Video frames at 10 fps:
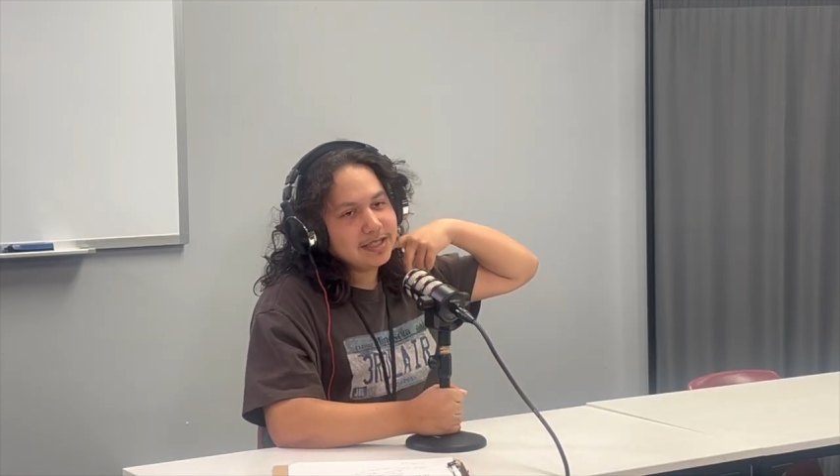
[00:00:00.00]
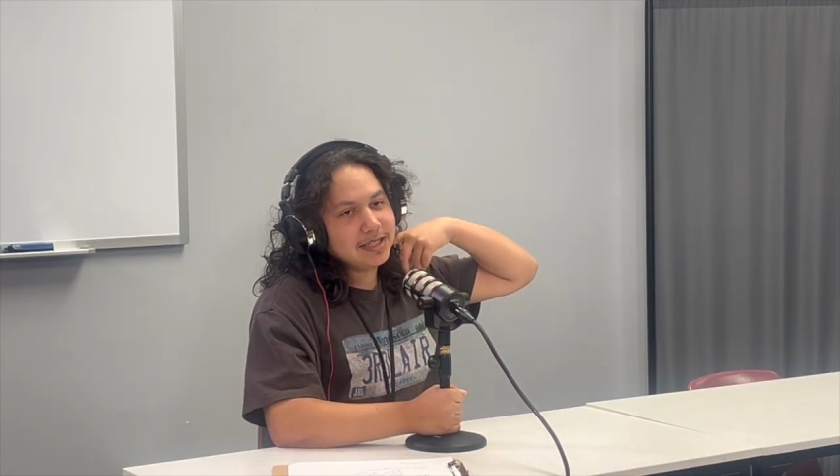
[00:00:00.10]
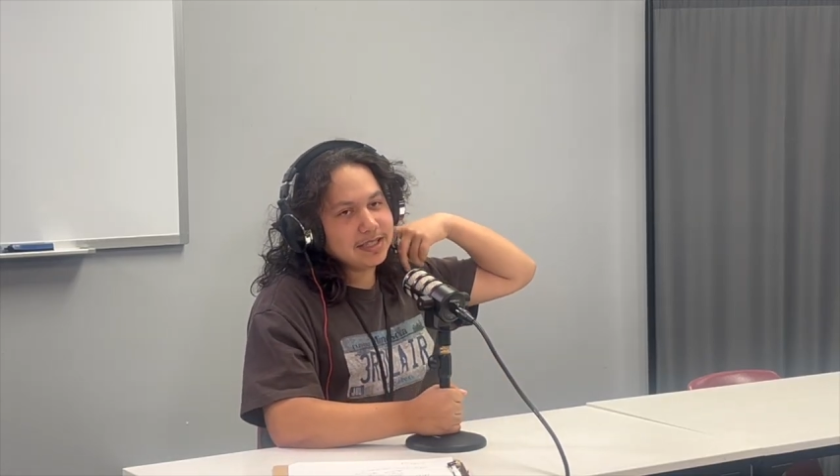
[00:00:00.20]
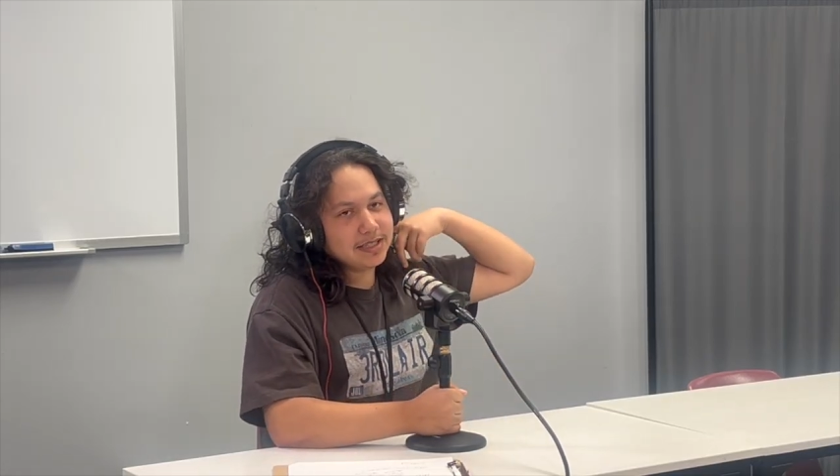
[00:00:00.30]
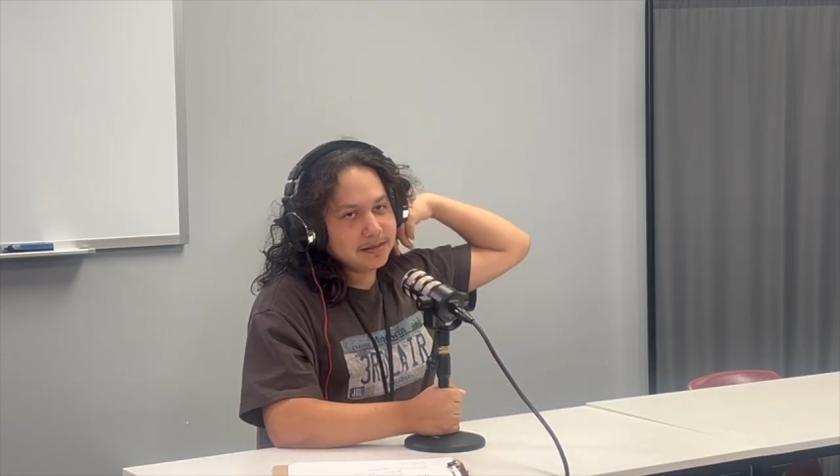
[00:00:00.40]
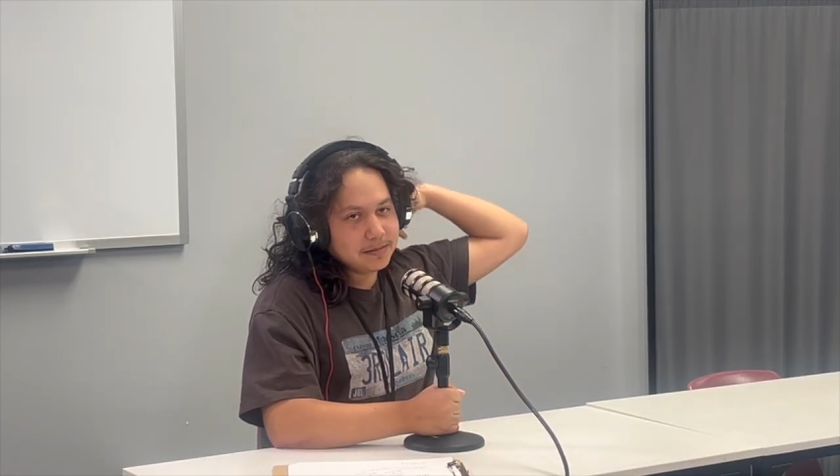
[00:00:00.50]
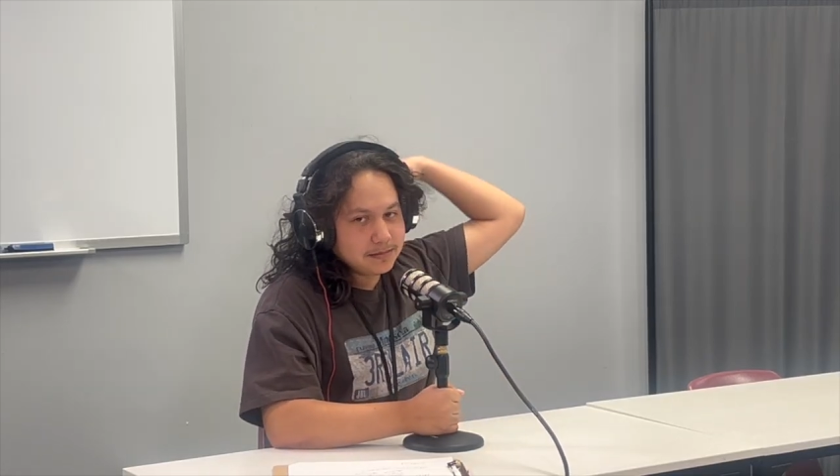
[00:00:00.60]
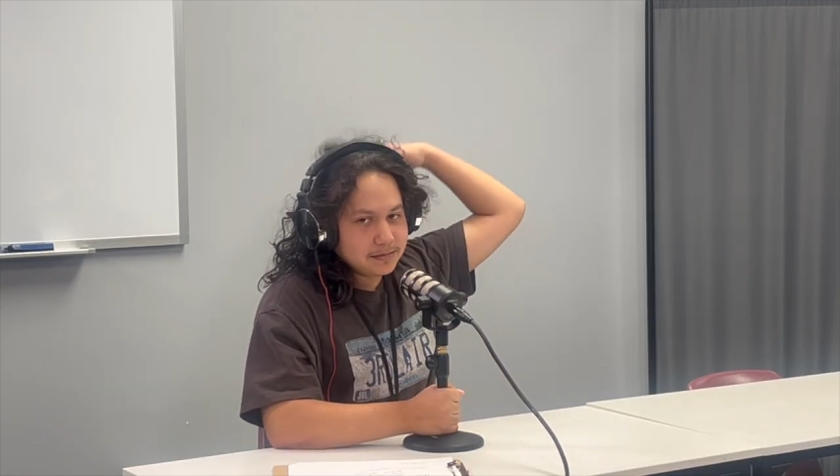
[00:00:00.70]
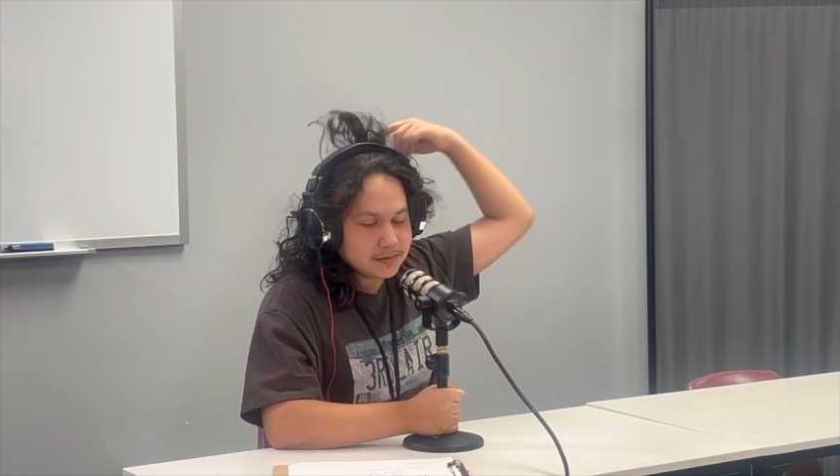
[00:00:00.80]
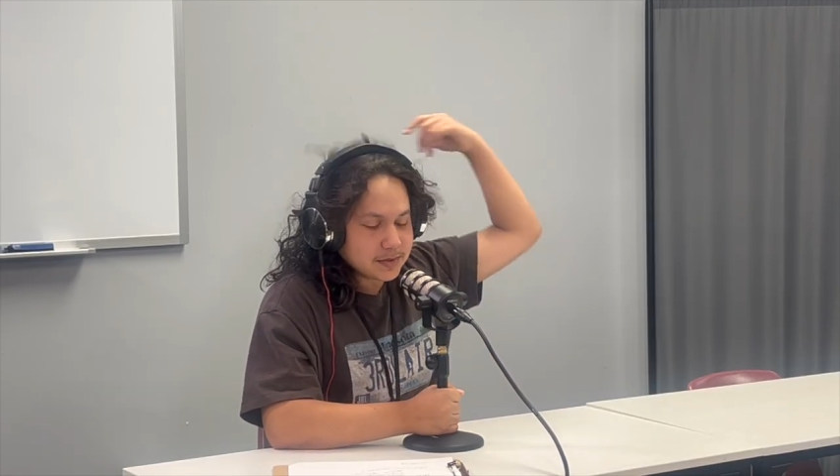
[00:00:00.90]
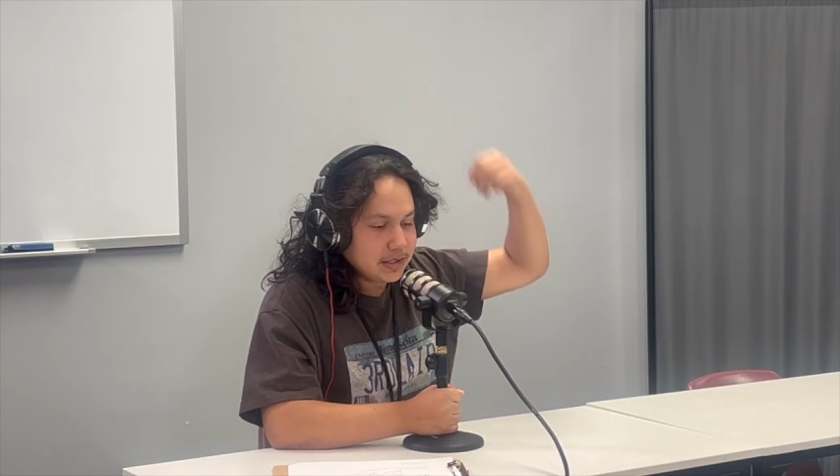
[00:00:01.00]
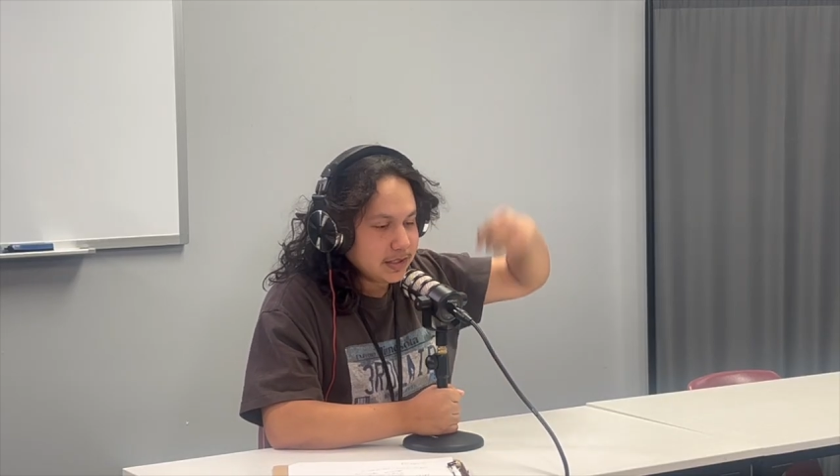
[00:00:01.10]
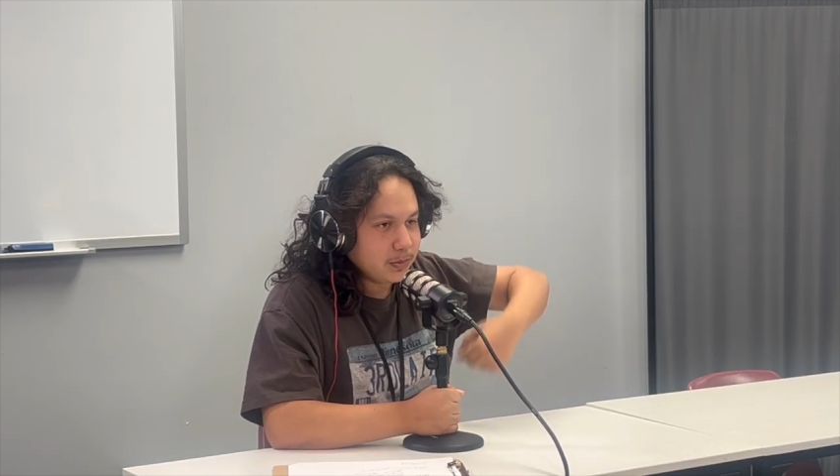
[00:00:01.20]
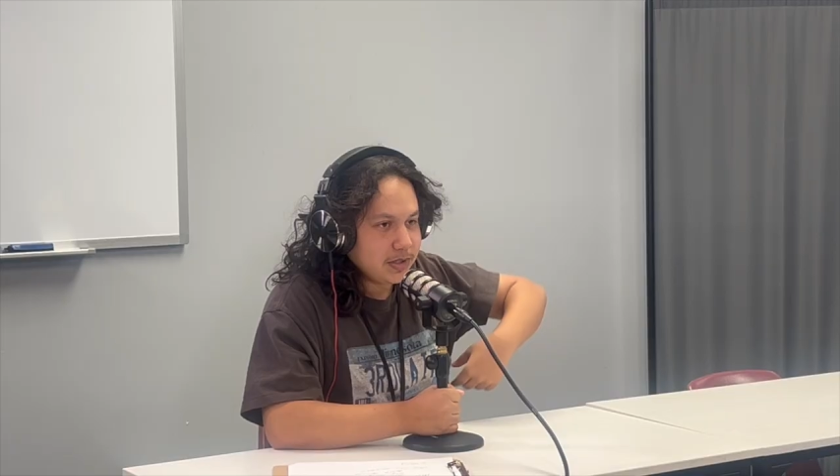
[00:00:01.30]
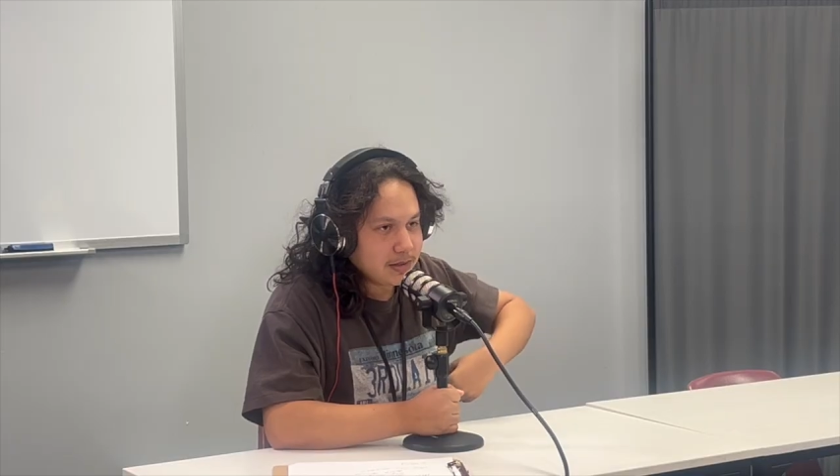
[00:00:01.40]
And here we